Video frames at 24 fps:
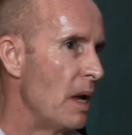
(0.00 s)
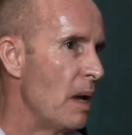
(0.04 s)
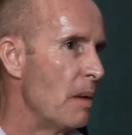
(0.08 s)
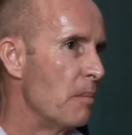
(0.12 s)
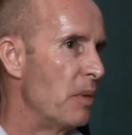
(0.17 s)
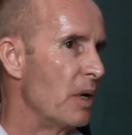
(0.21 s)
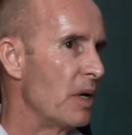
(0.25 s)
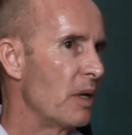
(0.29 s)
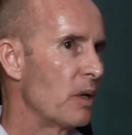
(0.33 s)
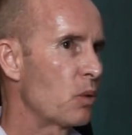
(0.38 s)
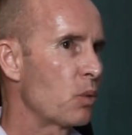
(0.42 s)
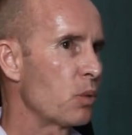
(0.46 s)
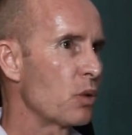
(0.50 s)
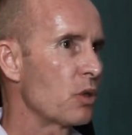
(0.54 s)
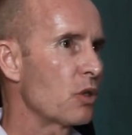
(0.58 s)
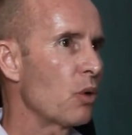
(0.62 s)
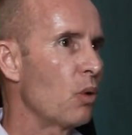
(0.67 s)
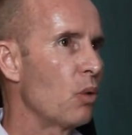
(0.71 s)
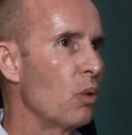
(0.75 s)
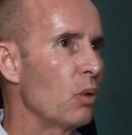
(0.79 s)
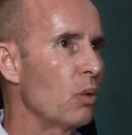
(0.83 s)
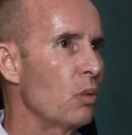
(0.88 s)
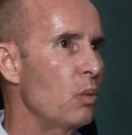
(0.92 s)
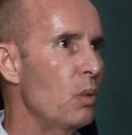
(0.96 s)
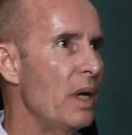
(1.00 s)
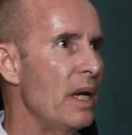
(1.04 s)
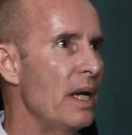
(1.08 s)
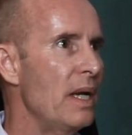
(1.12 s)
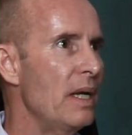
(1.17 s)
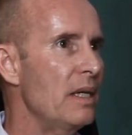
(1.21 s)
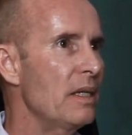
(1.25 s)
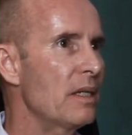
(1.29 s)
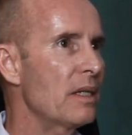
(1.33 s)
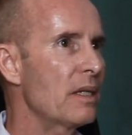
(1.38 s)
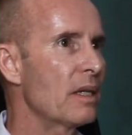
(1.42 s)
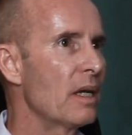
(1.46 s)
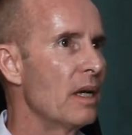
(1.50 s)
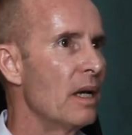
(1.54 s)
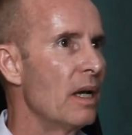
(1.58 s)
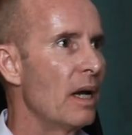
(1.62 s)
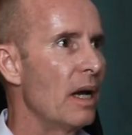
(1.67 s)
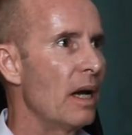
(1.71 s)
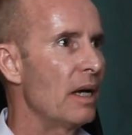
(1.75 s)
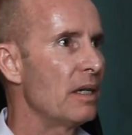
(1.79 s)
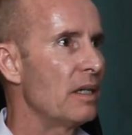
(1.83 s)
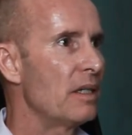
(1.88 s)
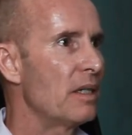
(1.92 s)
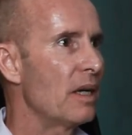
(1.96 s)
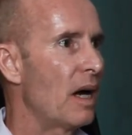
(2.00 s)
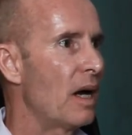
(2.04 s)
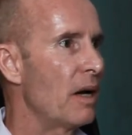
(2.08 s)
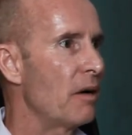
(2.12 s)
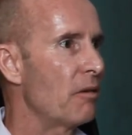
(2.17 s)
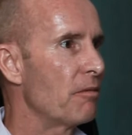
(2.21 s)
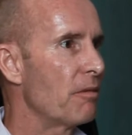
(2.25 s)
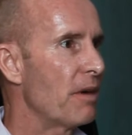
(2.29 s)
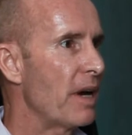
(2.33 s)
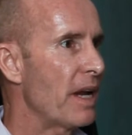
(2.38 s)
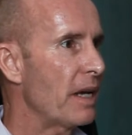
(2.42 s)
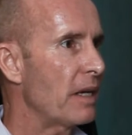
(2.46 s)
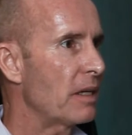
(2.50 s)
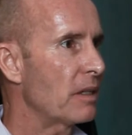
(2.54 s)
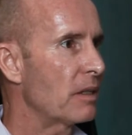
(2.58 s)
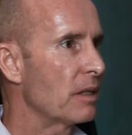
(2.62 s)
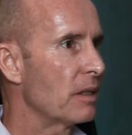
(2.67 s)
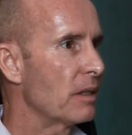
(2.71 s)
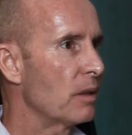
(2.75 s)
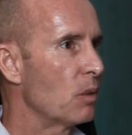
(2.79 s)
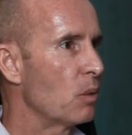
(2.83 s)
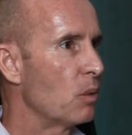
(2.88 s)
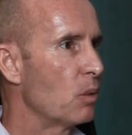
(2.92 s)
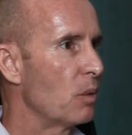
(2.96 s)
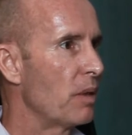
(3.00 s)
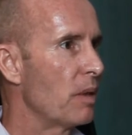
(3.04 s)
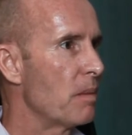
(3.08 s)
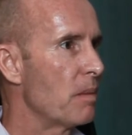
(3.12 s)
but it was always a director or the